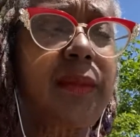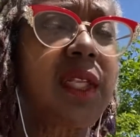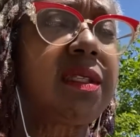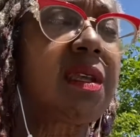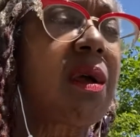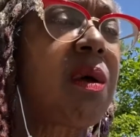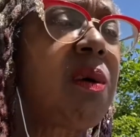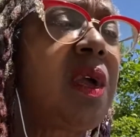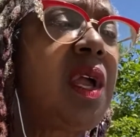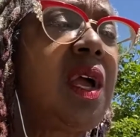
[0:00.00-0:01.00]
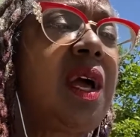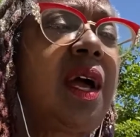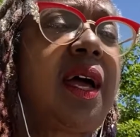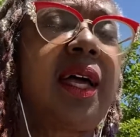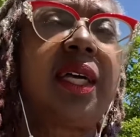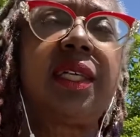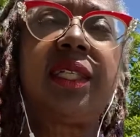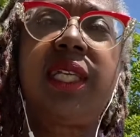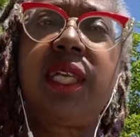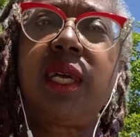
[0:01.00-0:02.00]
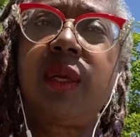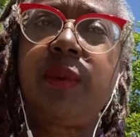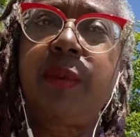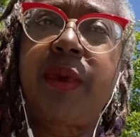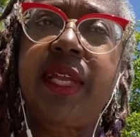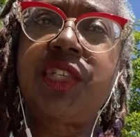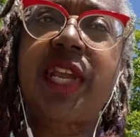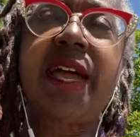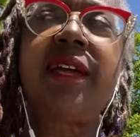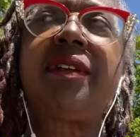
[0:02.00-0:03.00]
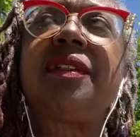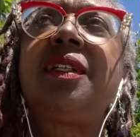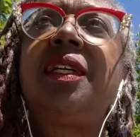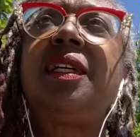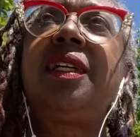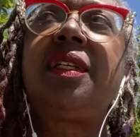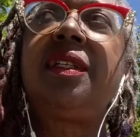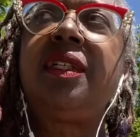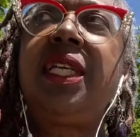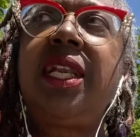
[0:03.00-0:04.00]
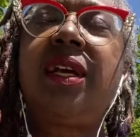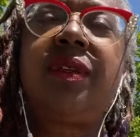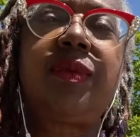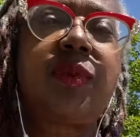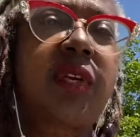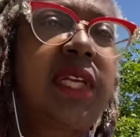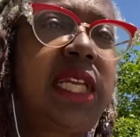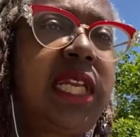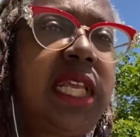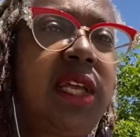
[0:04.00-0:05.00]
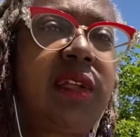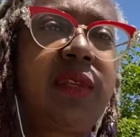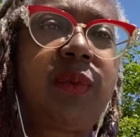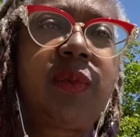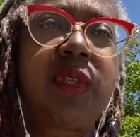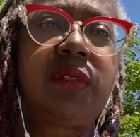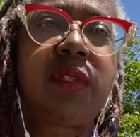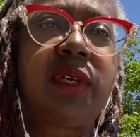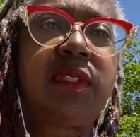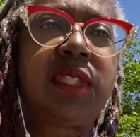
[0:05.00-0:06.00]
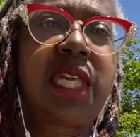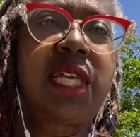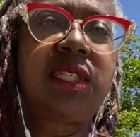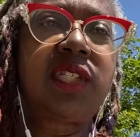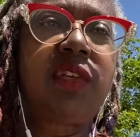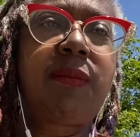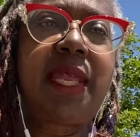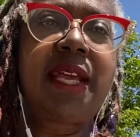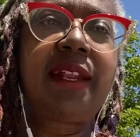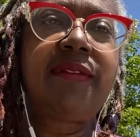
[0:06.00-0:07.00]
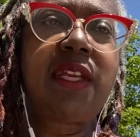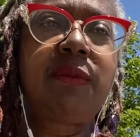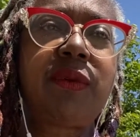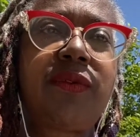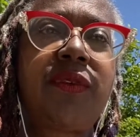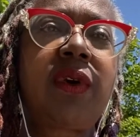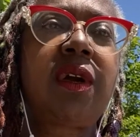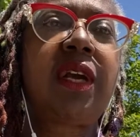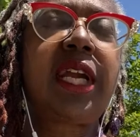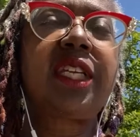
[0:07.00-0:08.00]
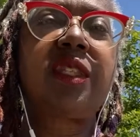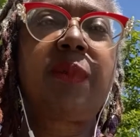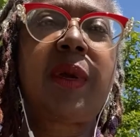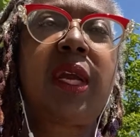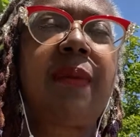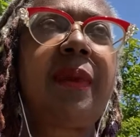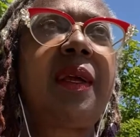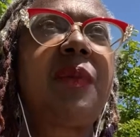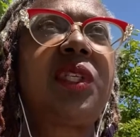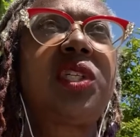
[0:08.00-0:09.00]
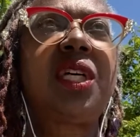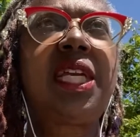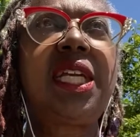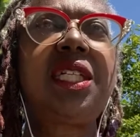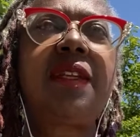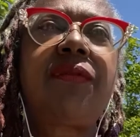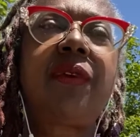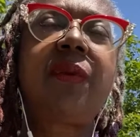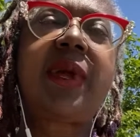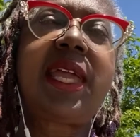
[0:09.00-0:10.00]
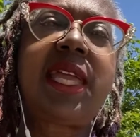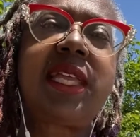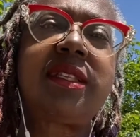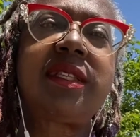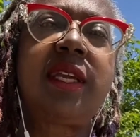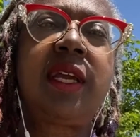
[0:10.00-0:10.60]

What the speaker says: So, you know, branch out, you know, start eating all the things that you may not have eaten before, experiment with cooking different ways